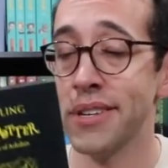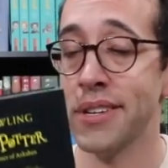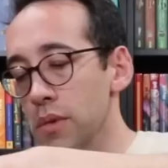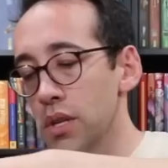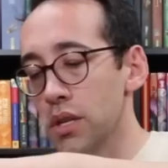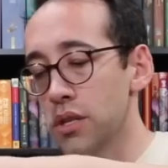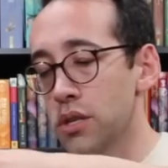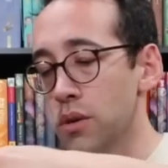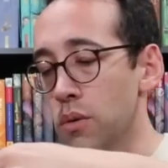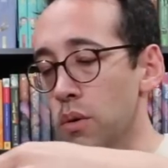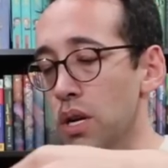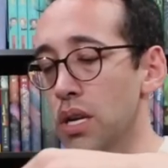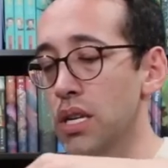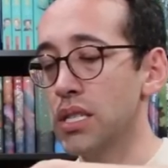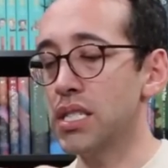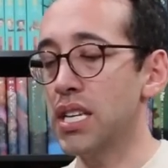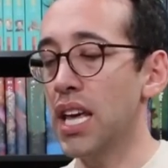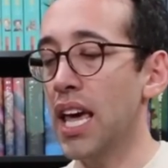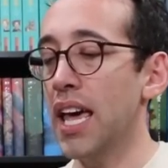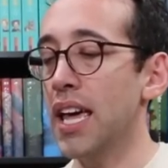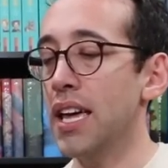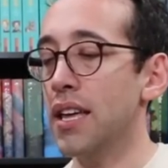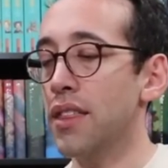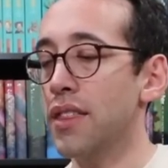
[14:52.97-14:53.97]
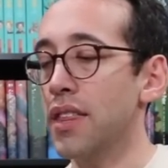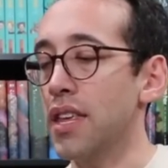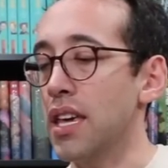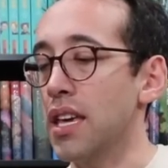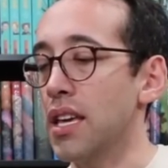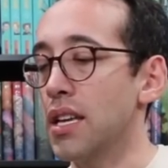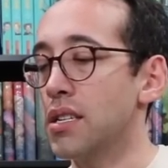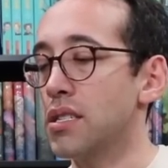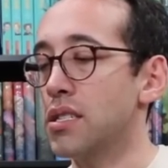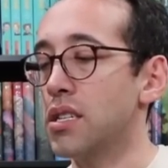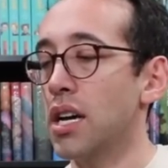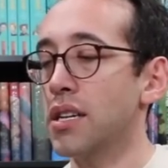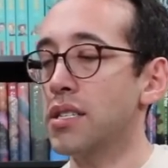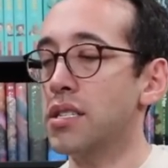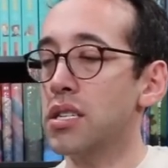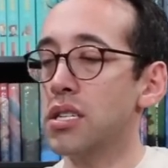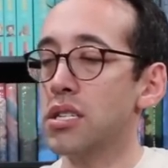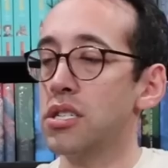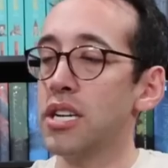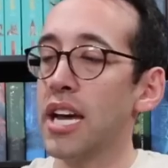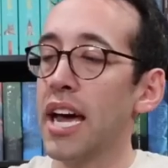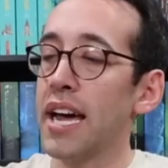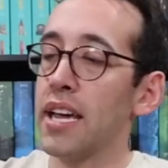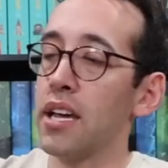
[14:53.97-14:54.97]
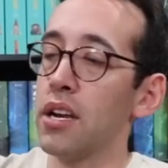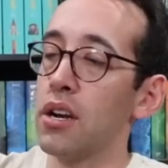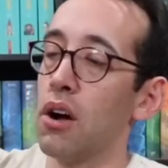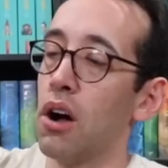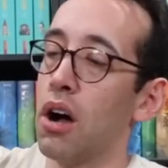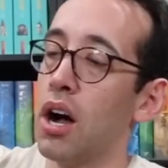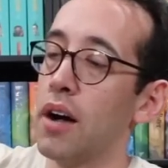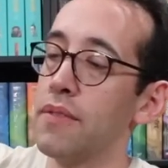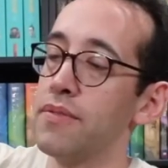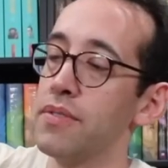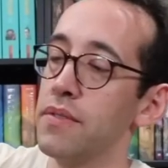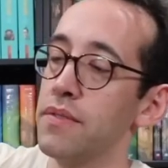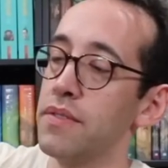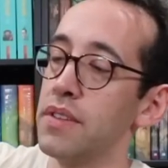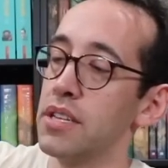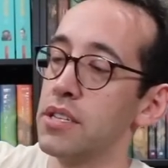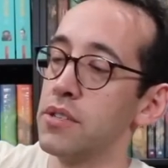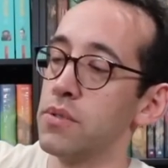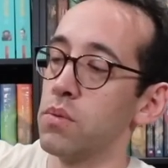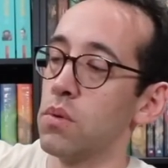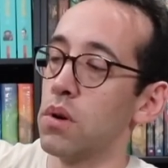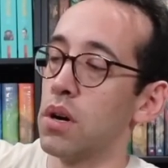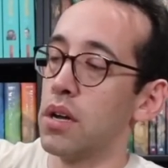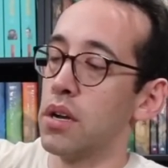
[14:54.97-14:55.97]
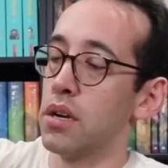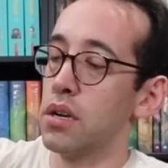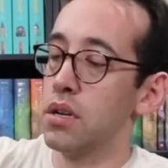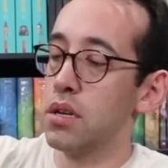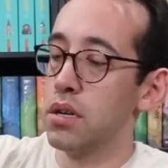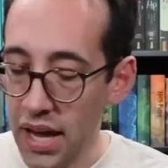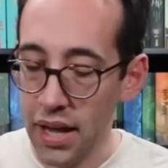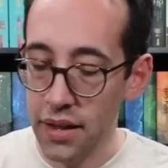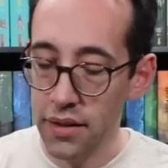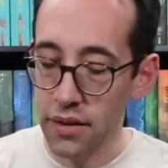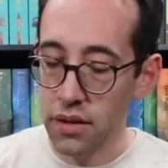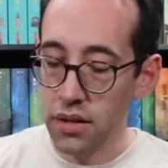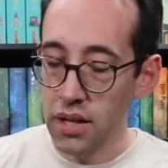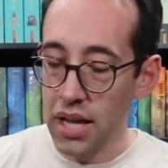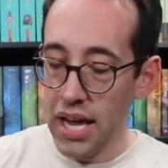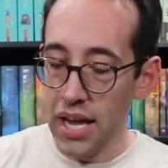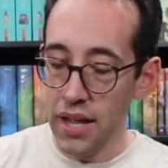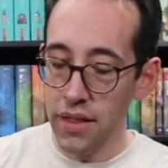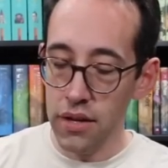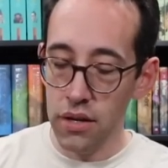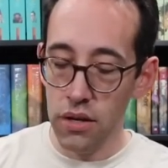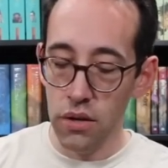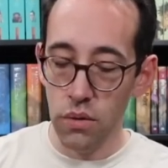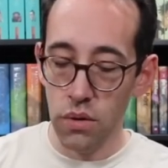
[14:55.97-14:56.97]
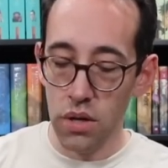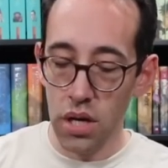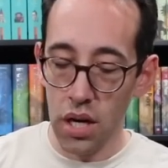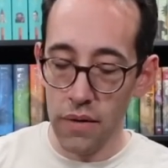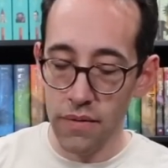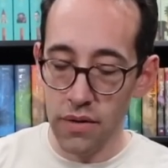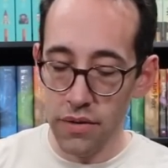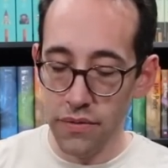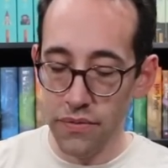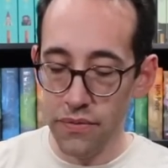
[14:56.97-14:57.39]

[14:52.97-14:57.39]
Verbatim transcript: So we're gonna take the dust jacket jacket off of this one and lay the new cover